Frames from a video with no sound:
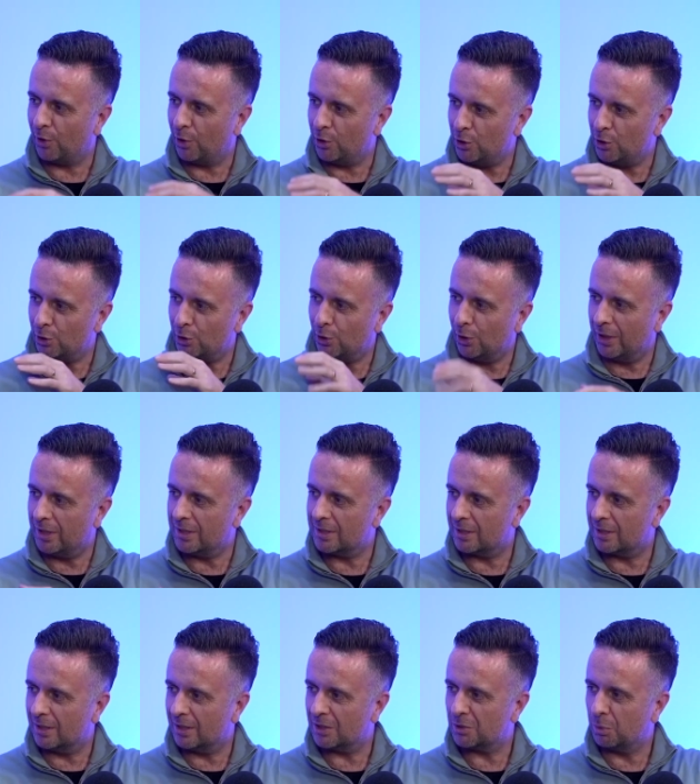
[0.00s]
how you got into
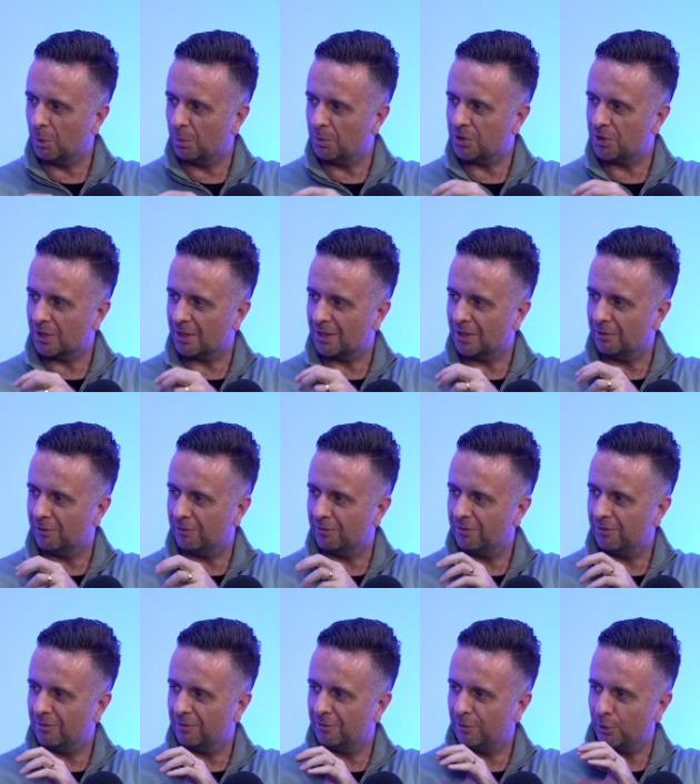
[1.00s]
this. What was the kind of
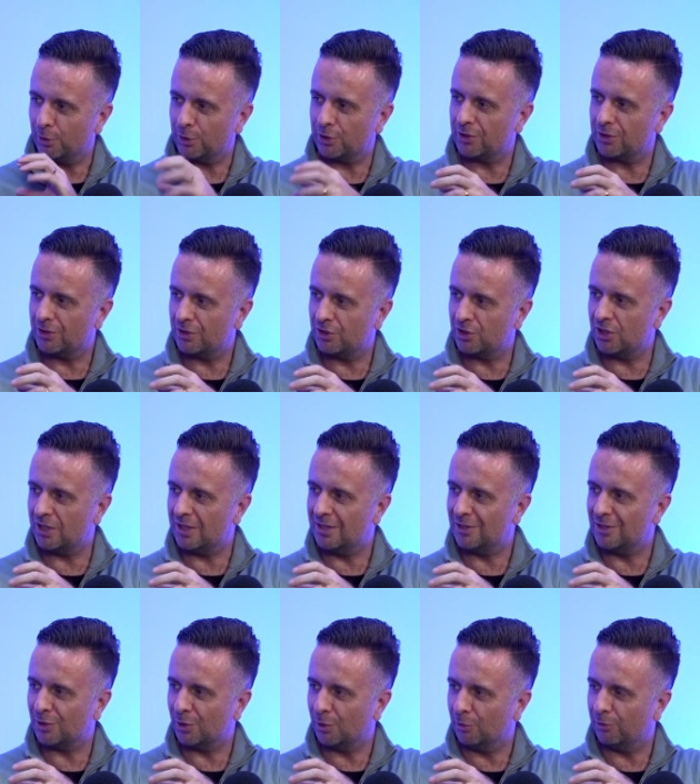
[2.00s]
first
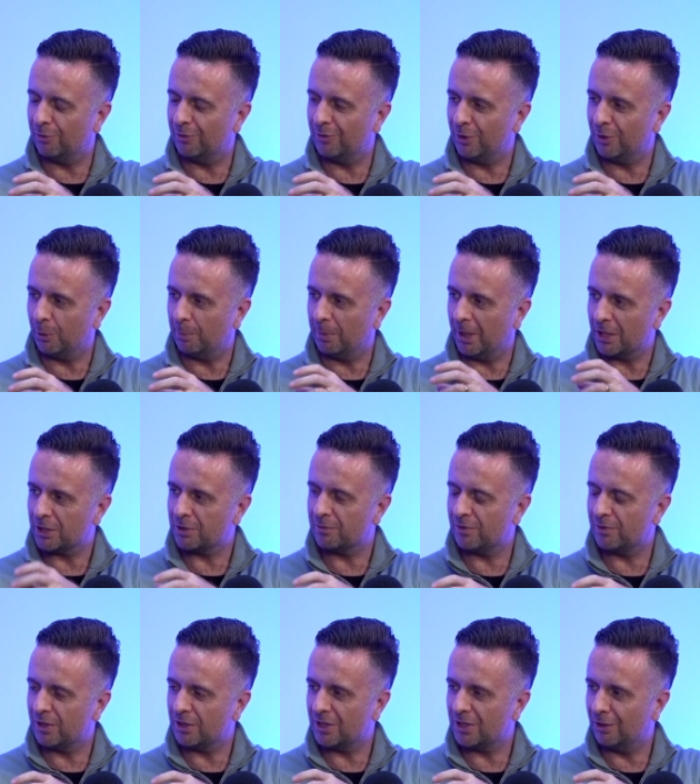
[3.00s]
seeds of your passion
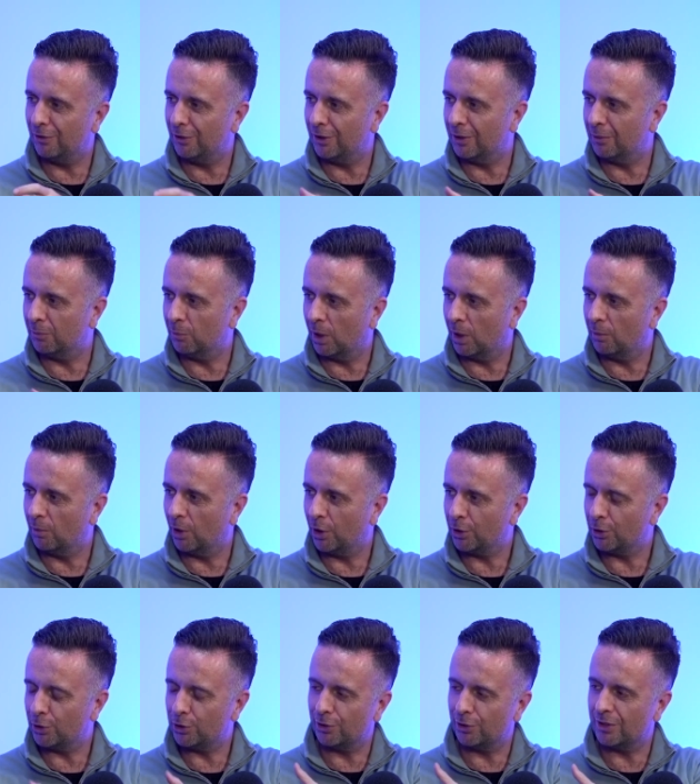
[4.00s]
for this area, and how
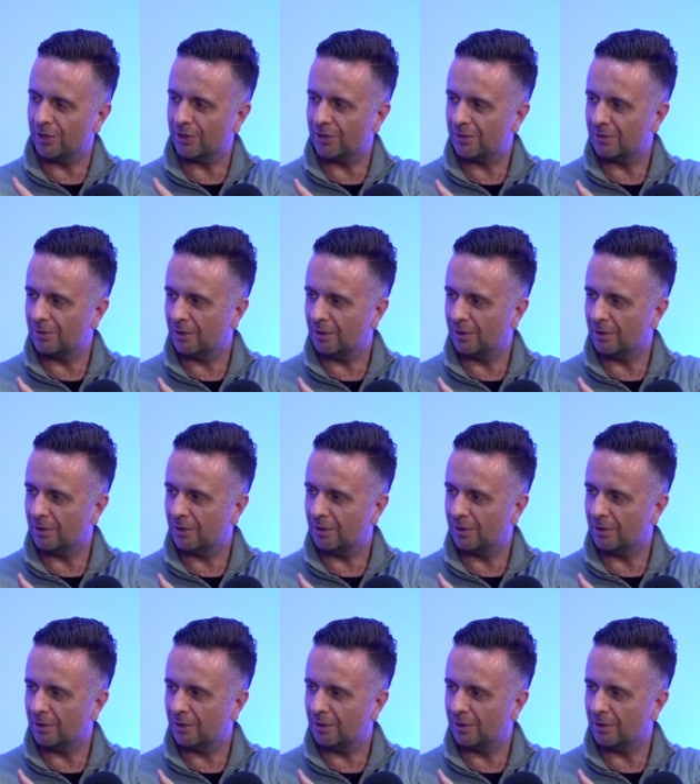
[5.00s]
your journey's